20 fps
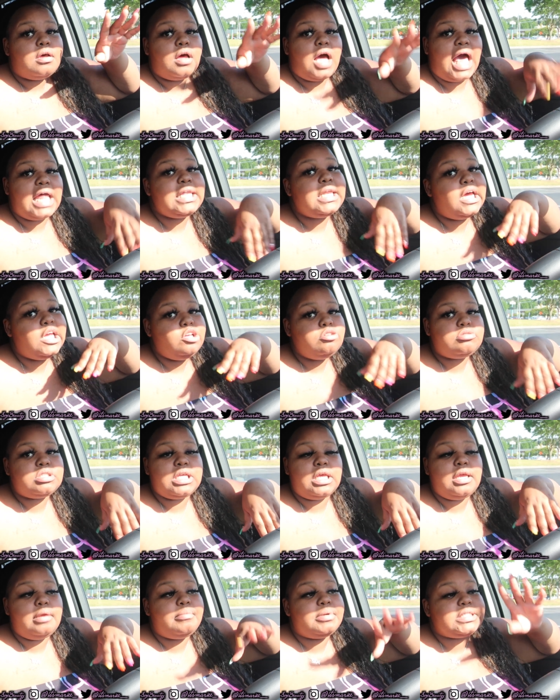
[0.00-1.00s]
I love you,
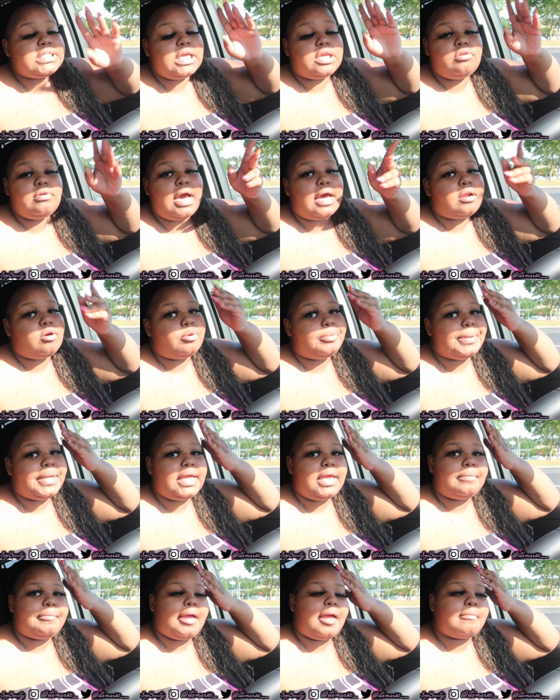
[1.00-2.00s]
Tink, but Tink, you gotta go to
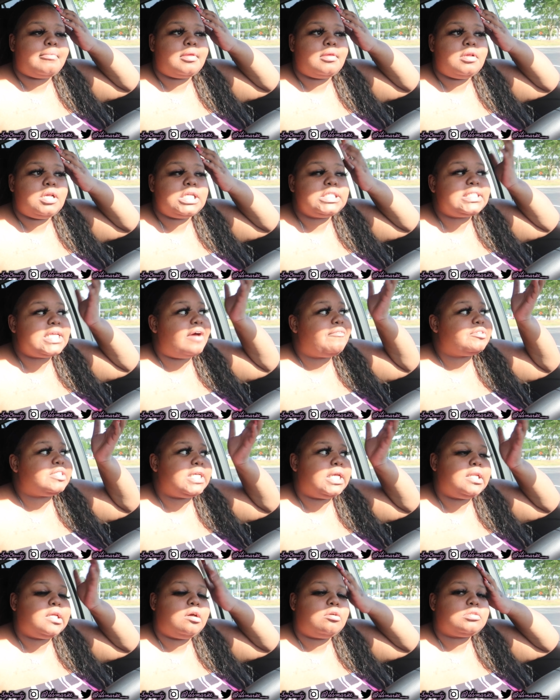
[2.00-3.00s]
bed, baby. It's time for
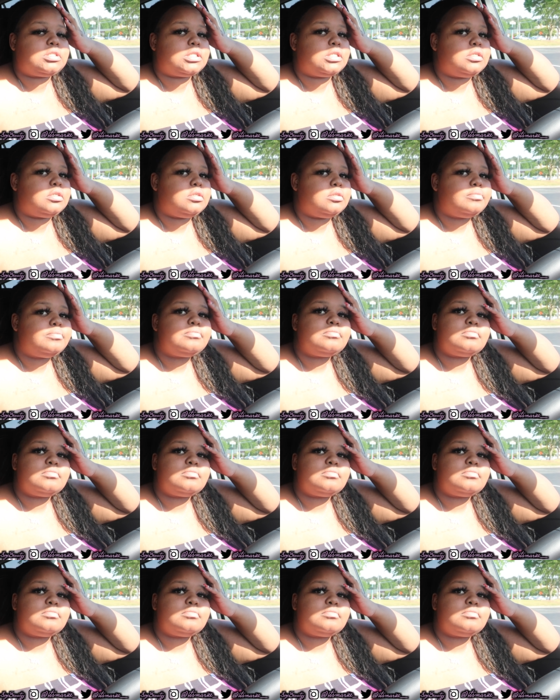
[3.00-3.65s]
Tink to go to sleep.